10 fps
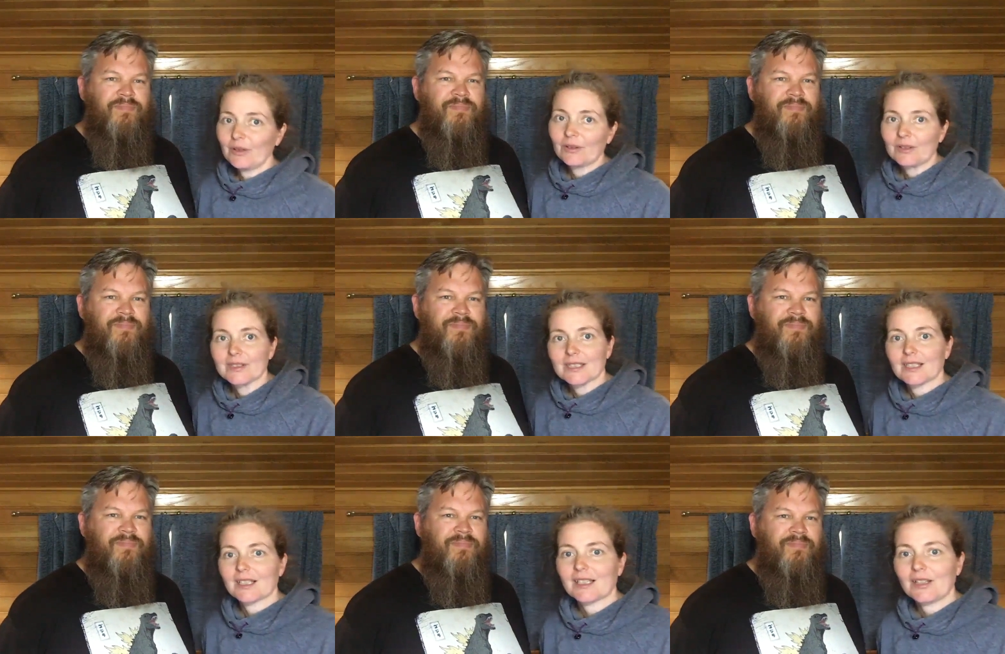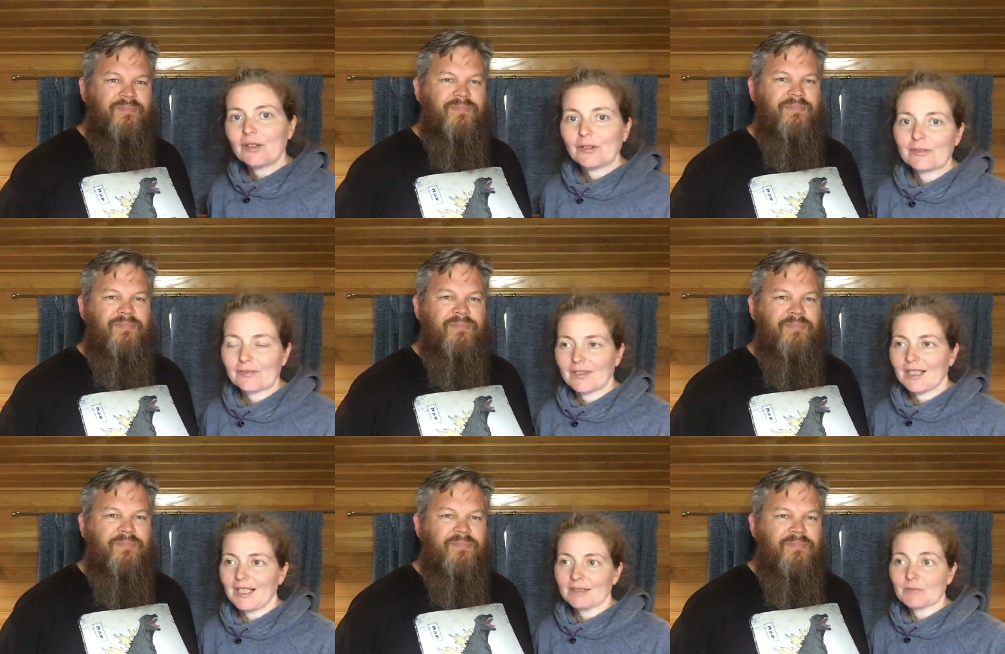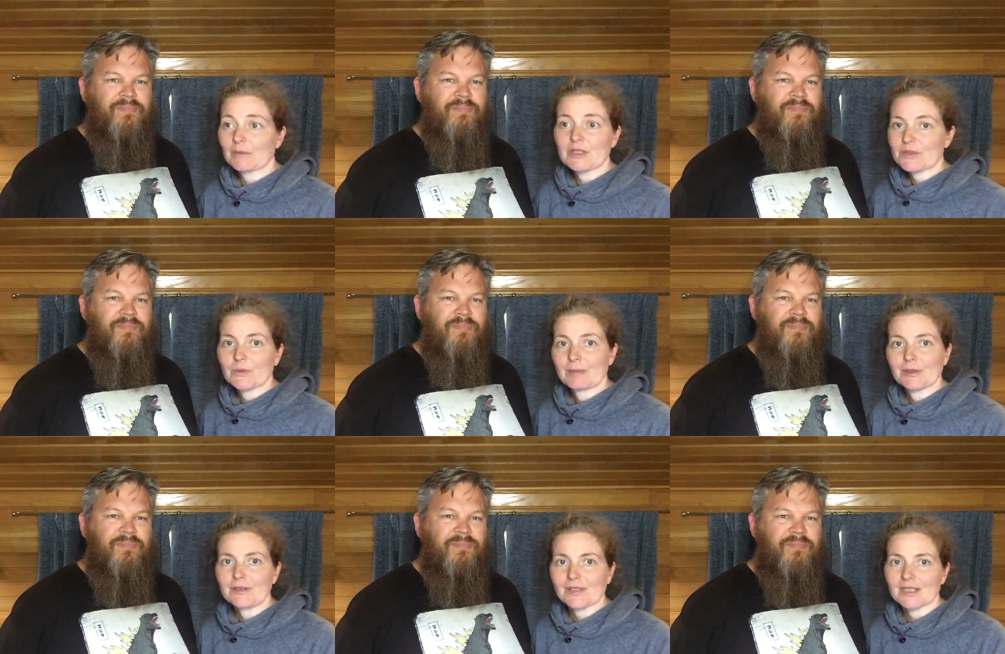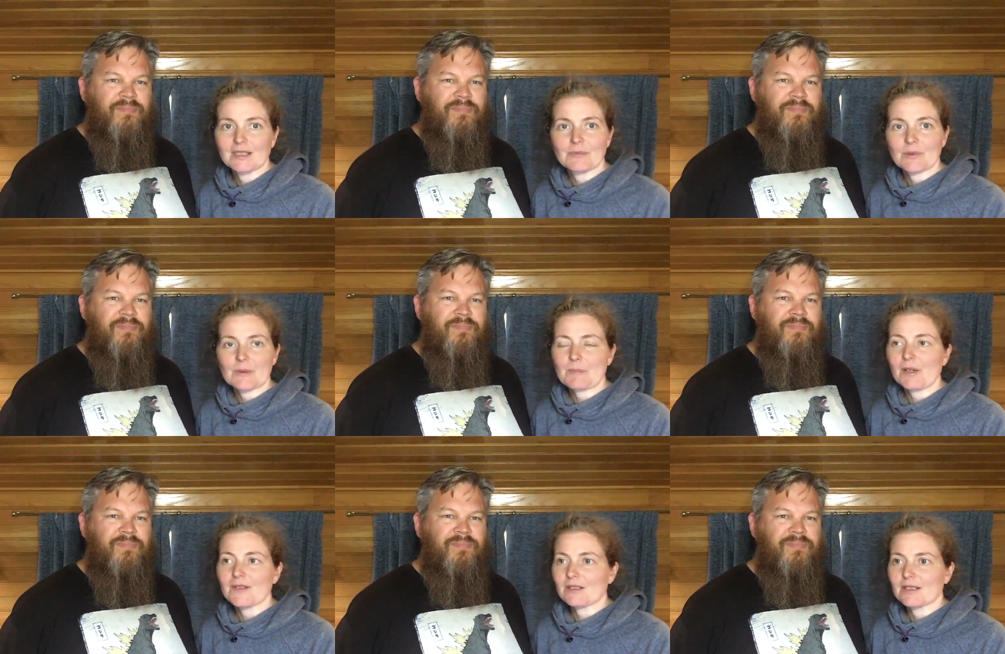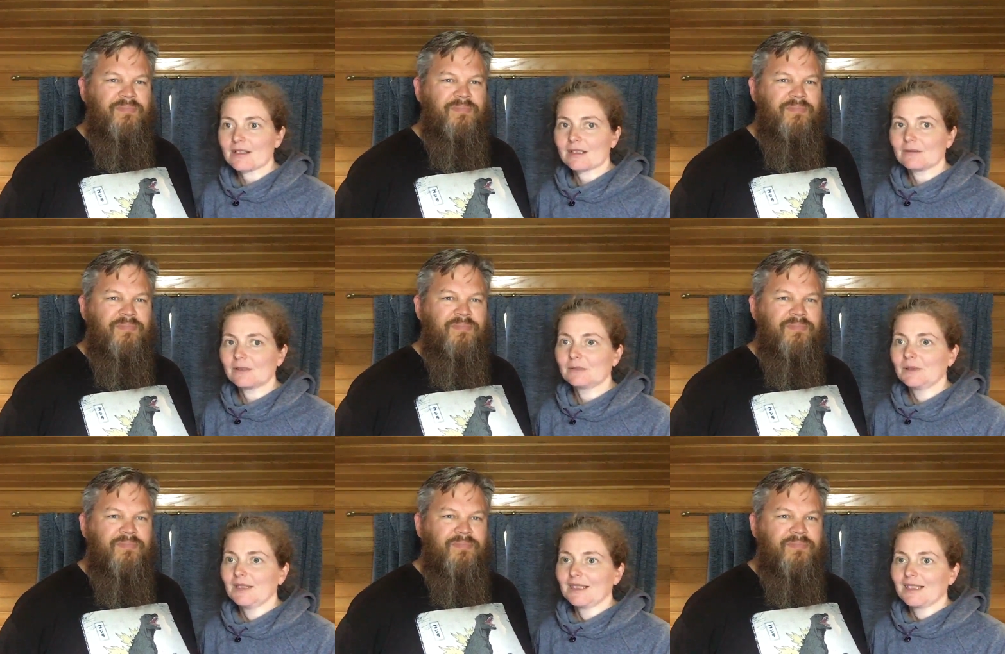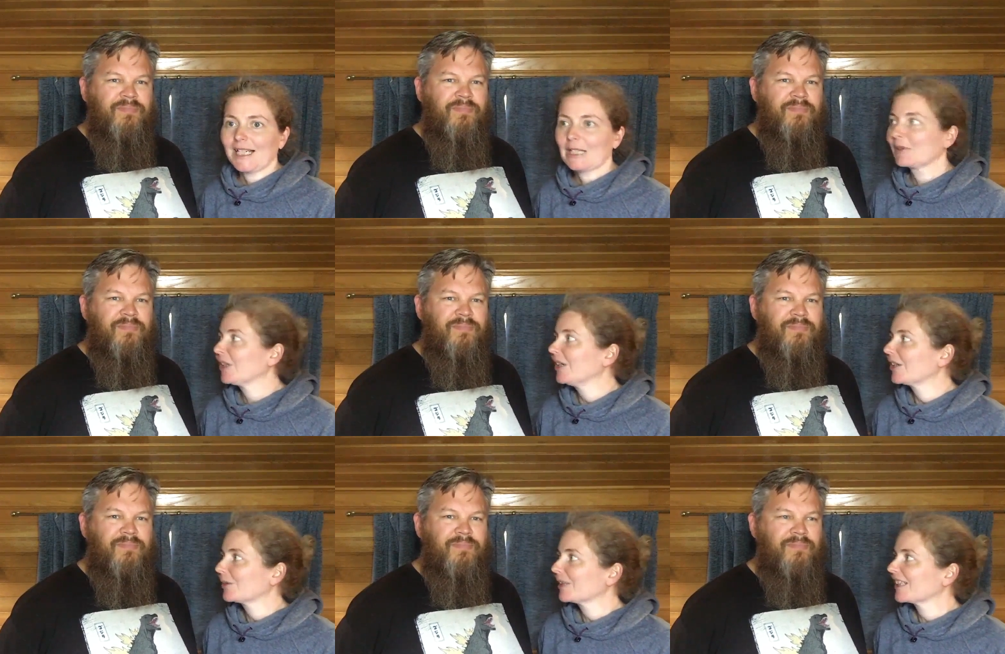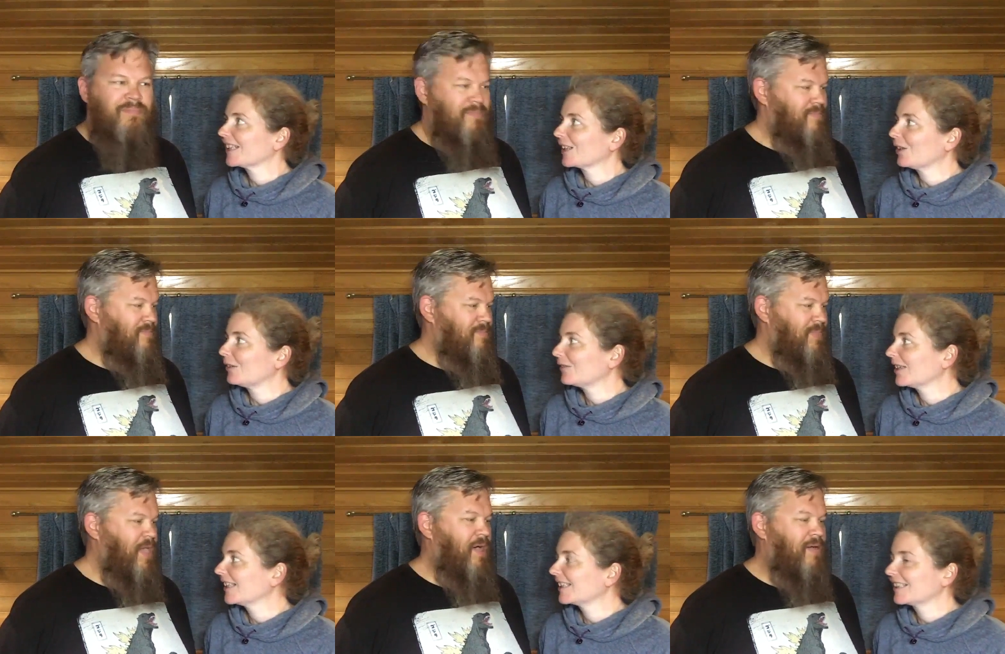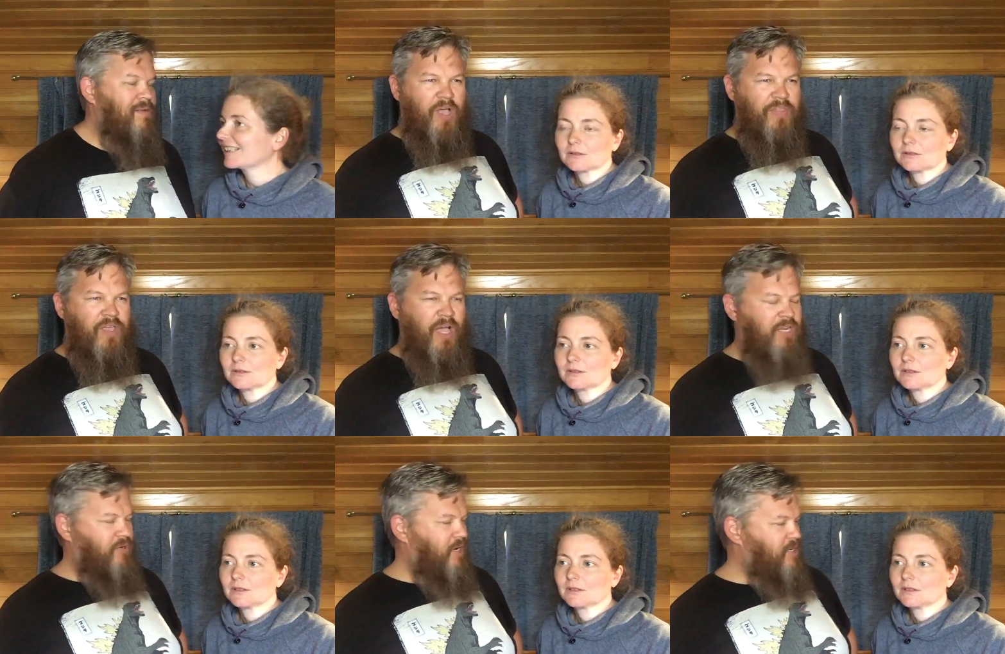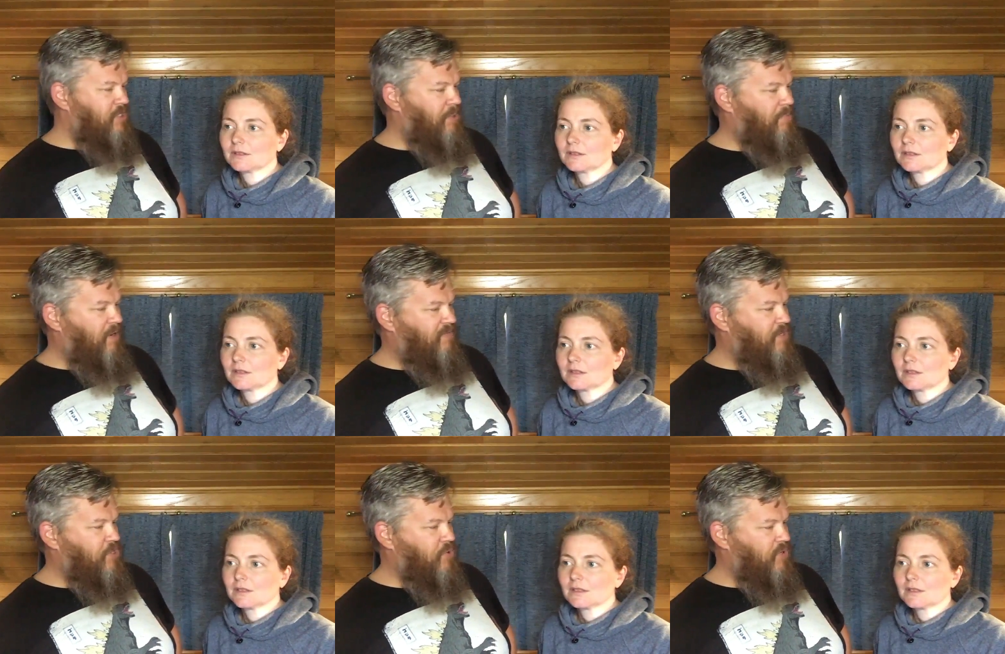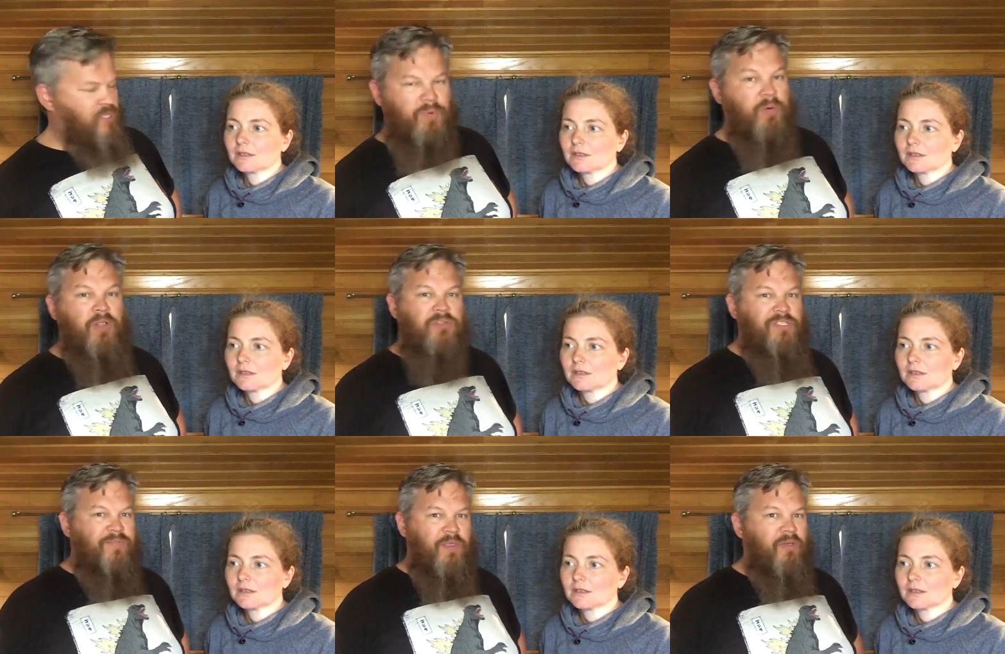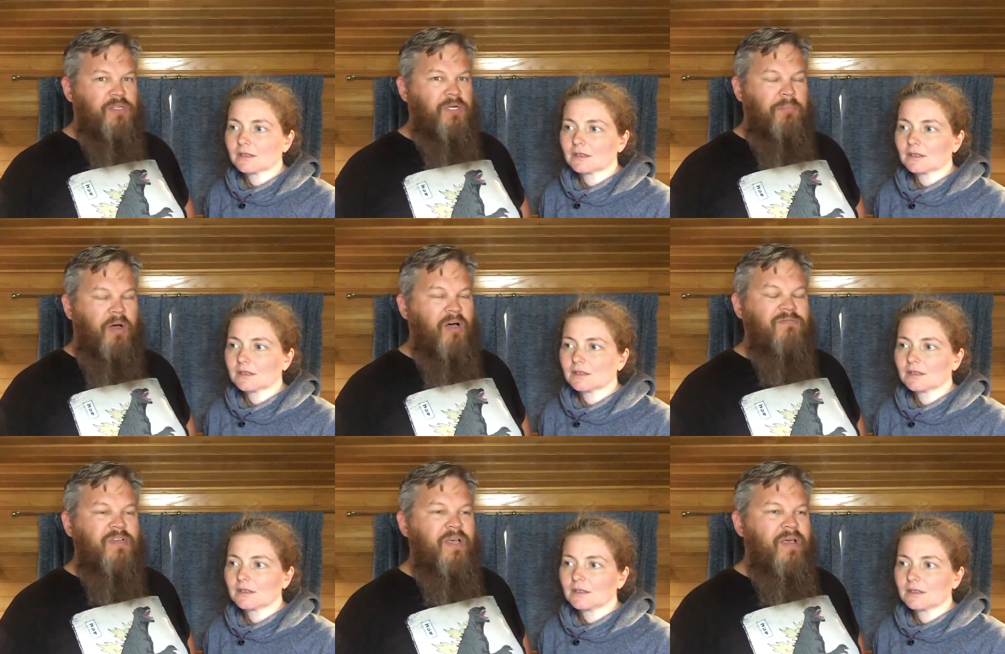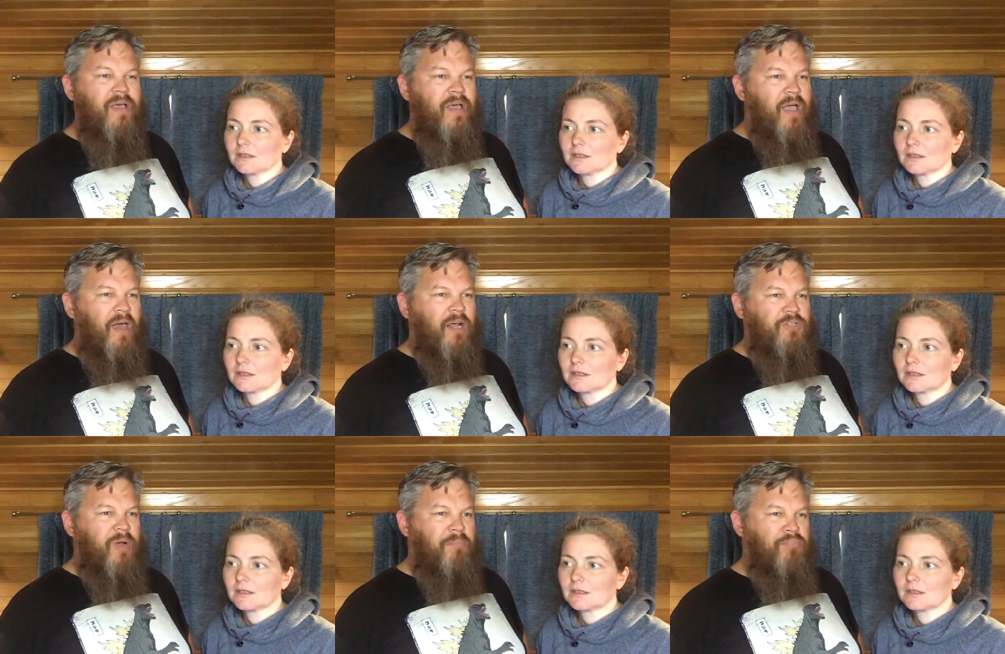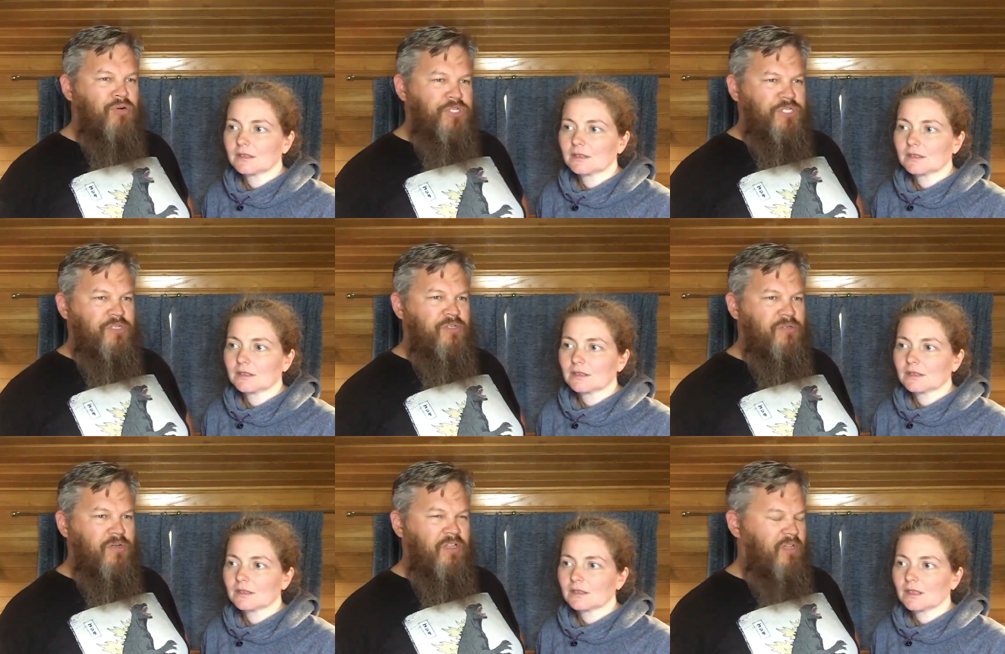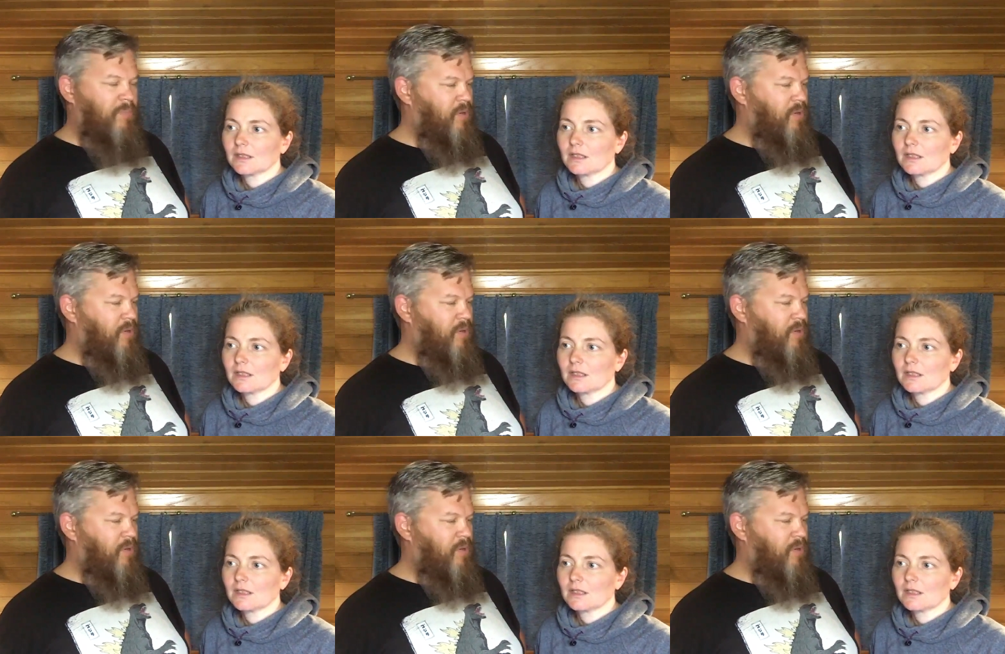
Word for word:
Speaker 1: long to get off and like we just weren't moving and it, we were both starting to think well how on earth are we going to get off
Speaker 2: like, yeah i think i tried to jump off to shore because we were close enough that you could jump off and i tried pushing a little